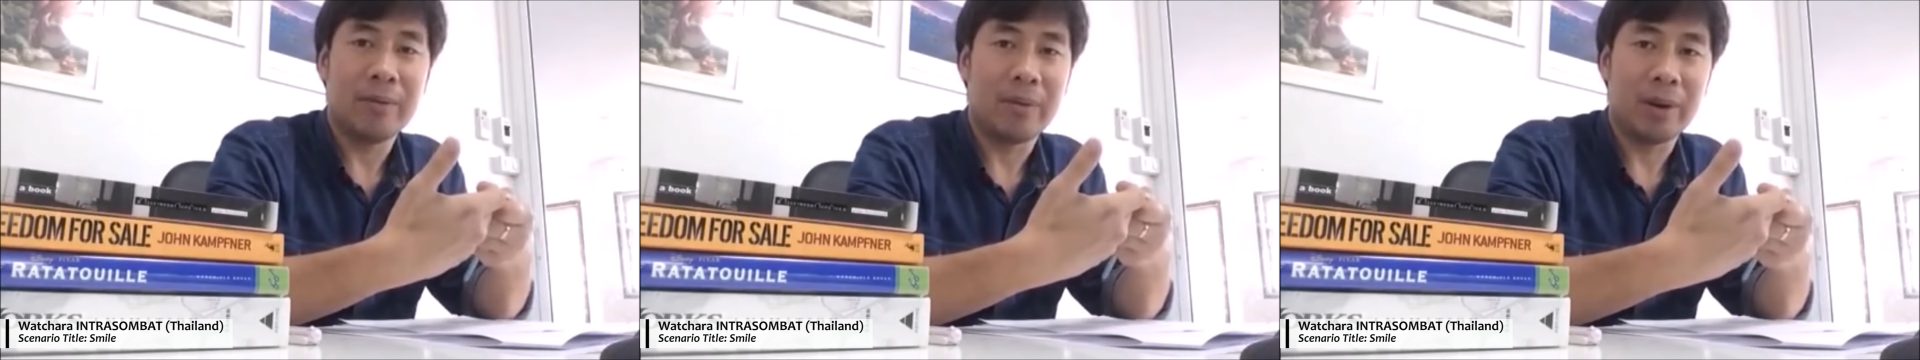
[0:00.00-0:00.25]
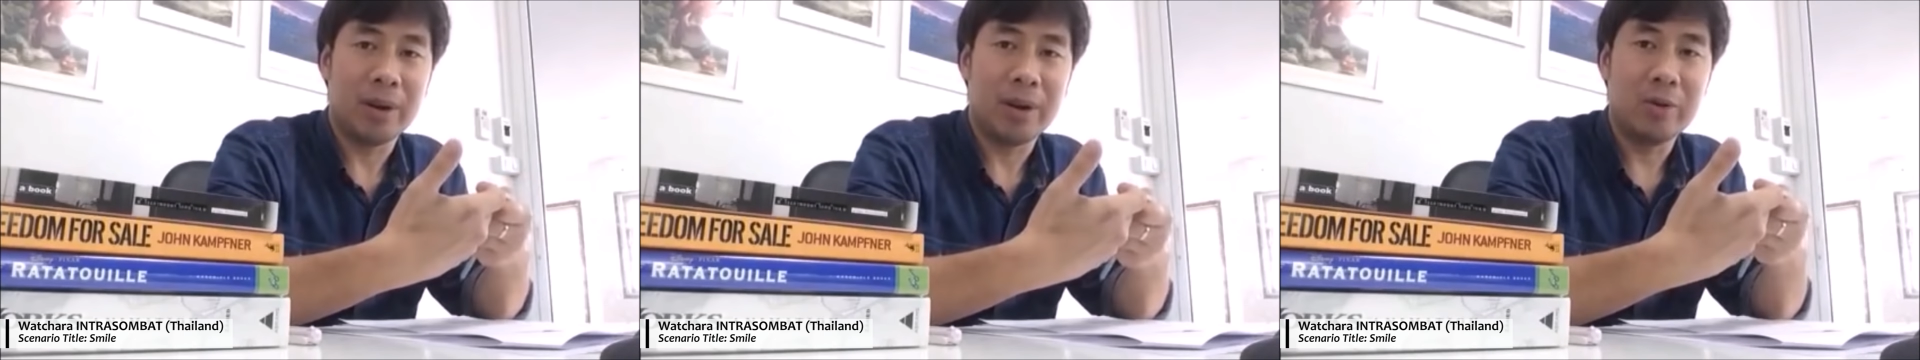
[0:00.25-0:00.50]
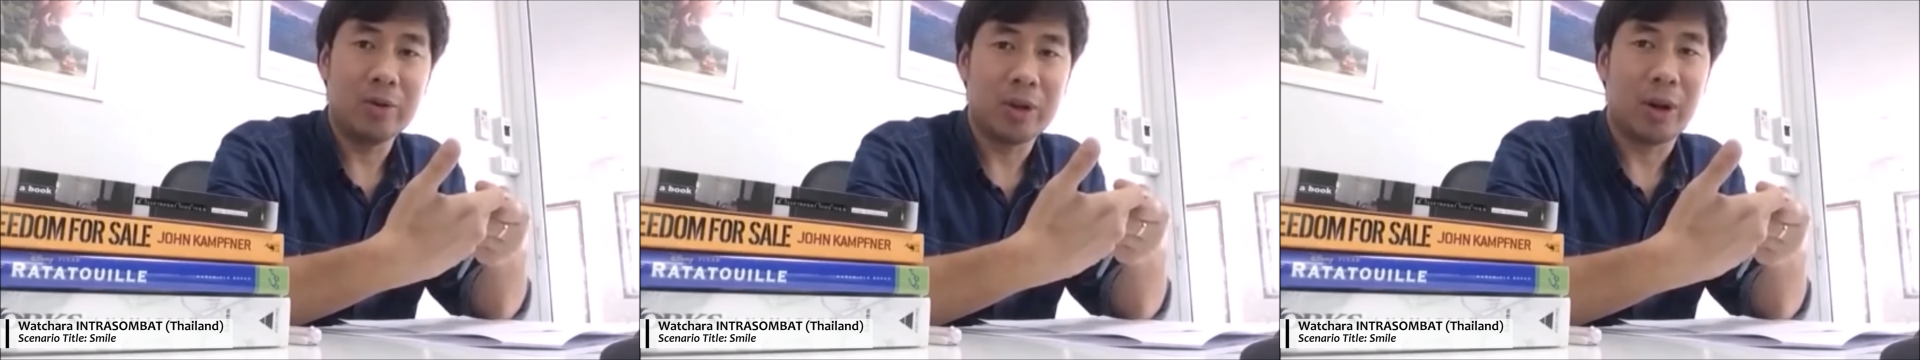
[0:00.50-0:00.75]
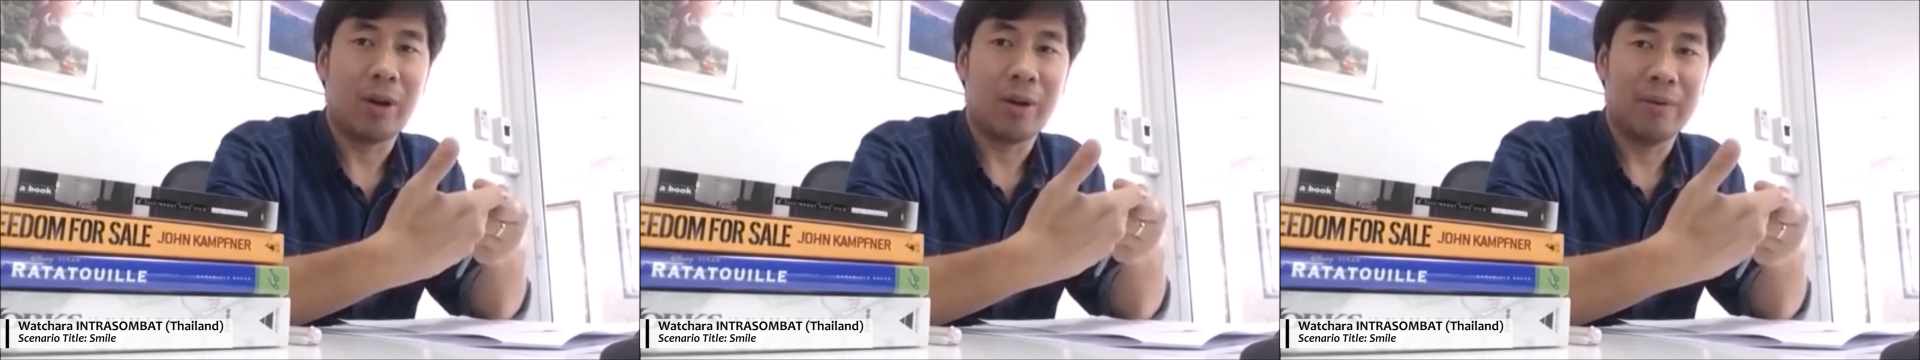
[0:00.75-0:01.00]
for the new
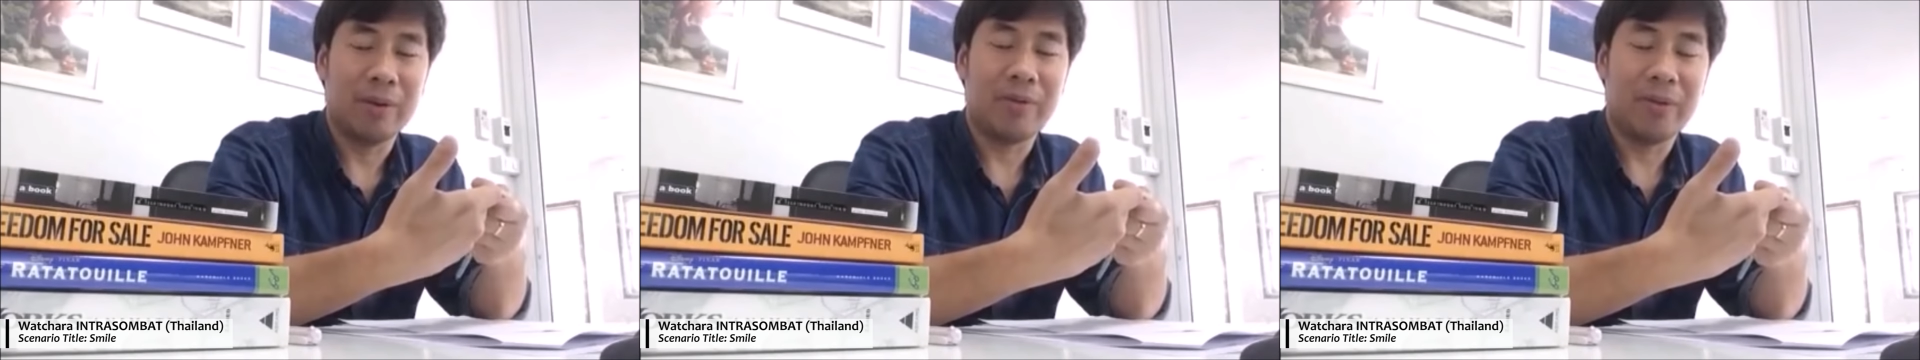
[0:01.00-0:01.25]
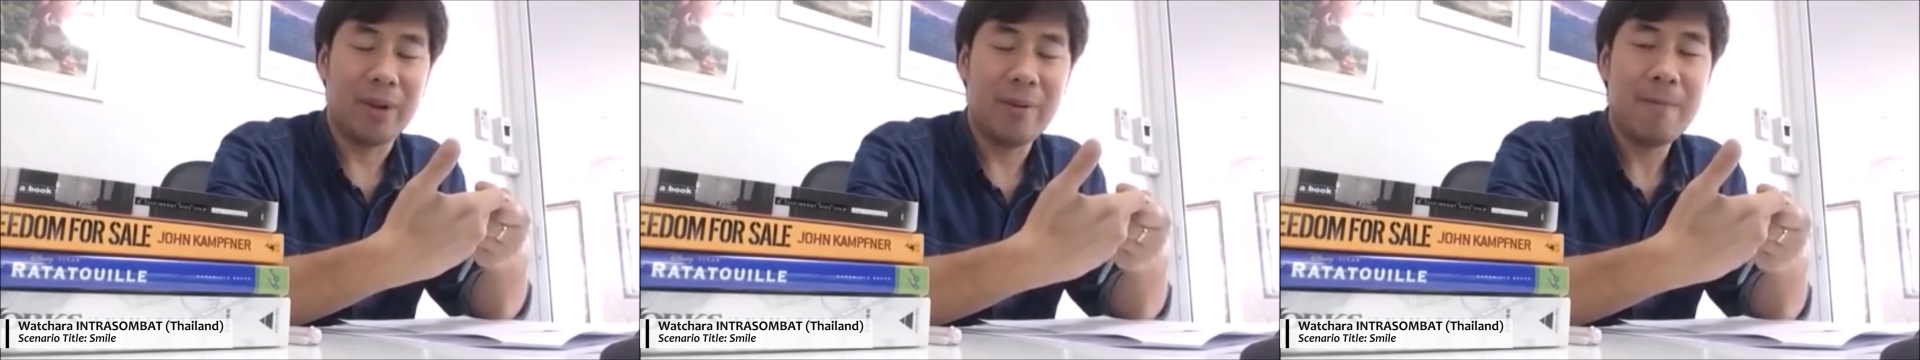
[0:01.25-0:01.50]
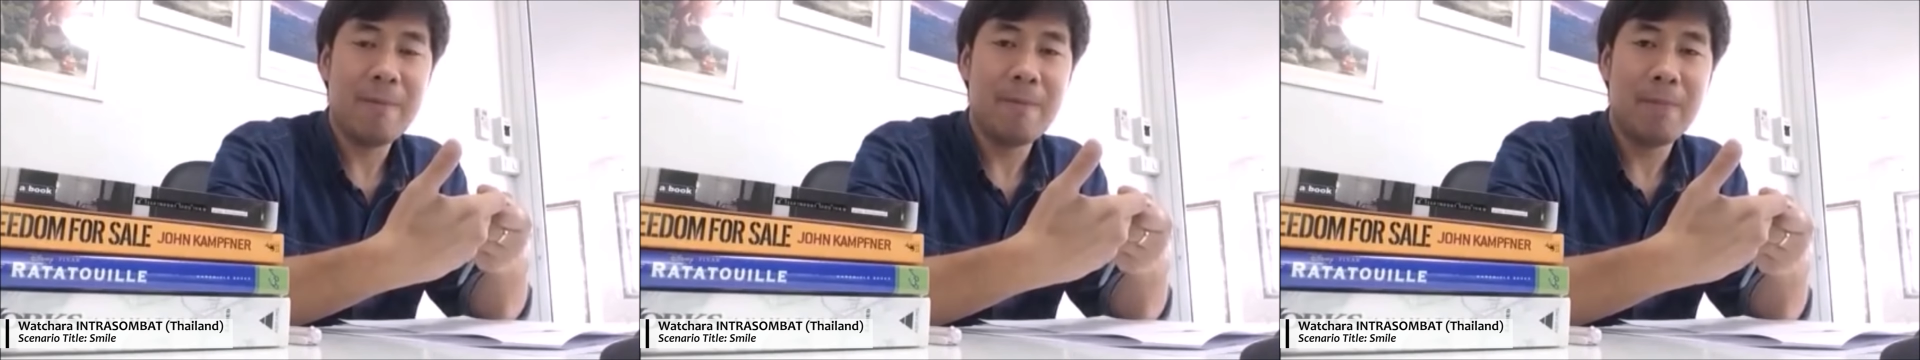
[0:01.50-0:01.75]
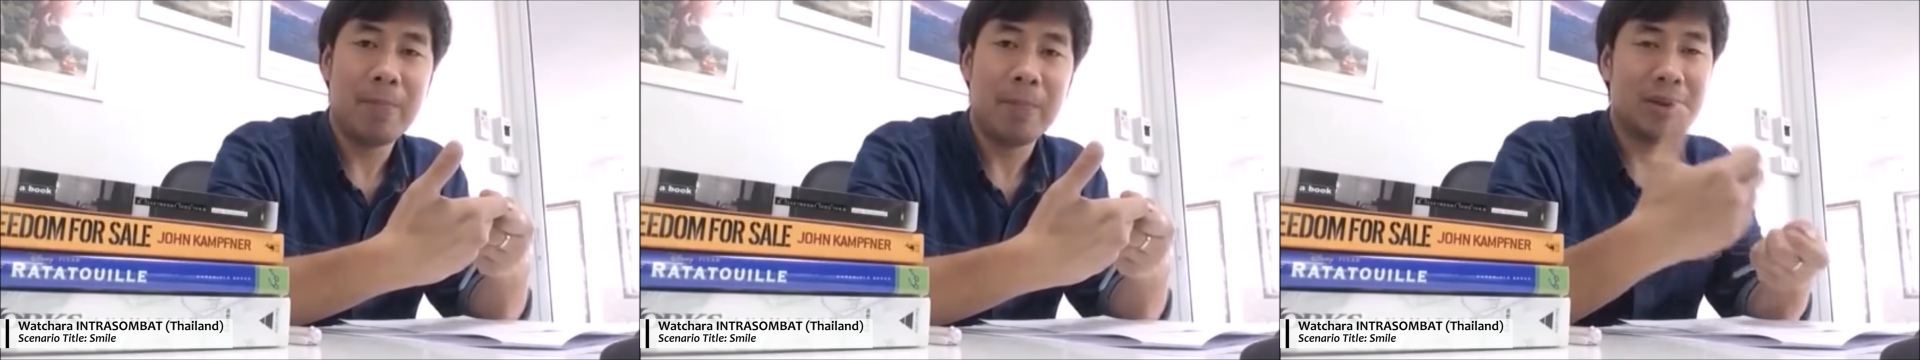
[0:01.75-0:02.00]
show of the film.
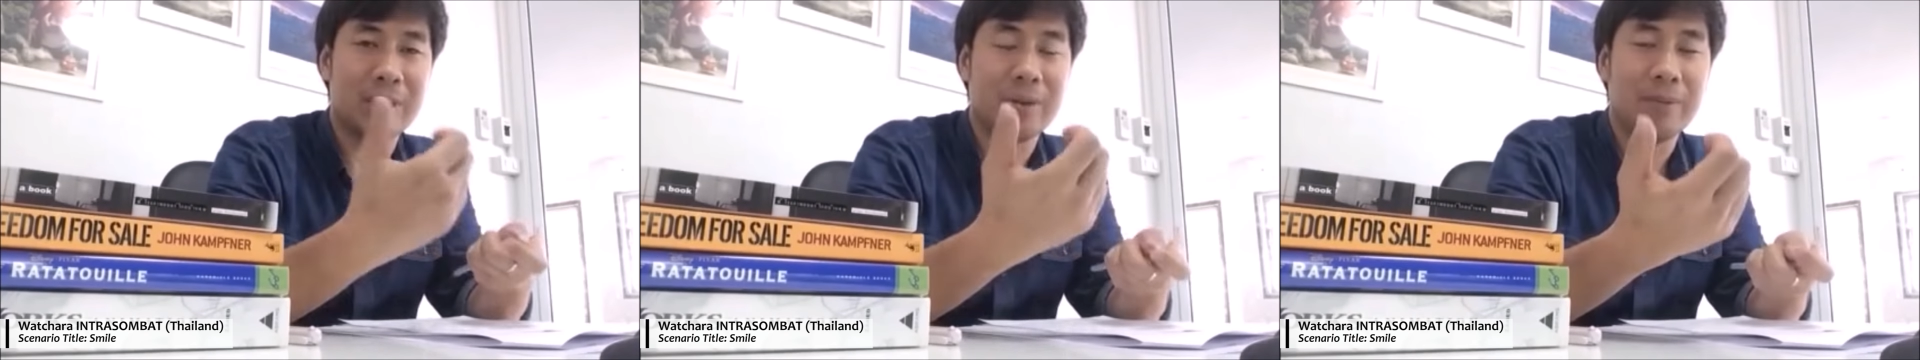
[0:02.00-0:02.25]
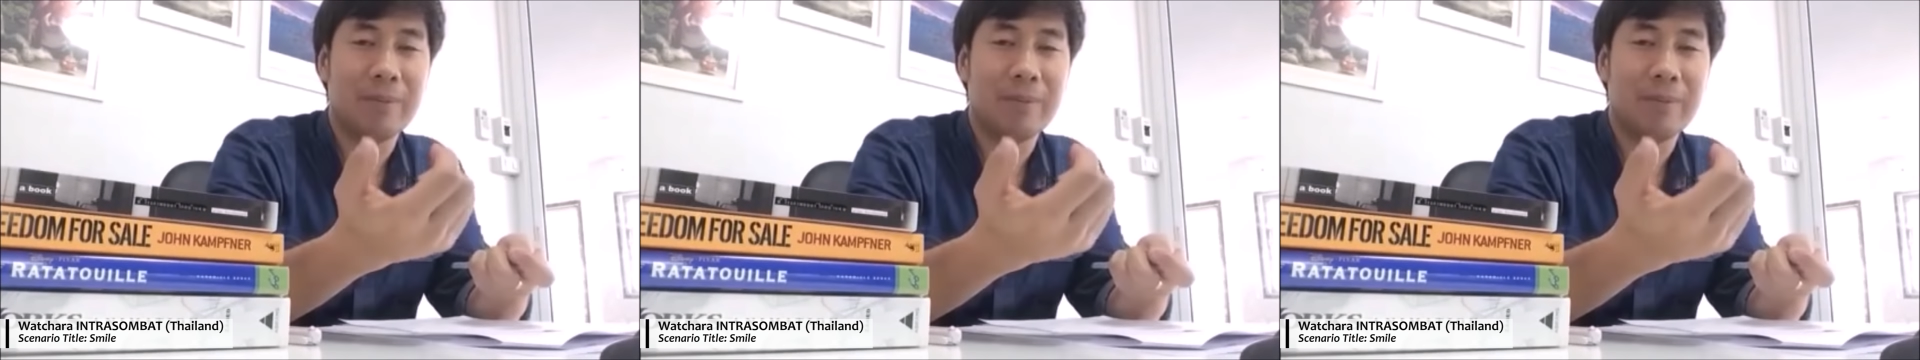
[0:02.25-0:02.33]
This is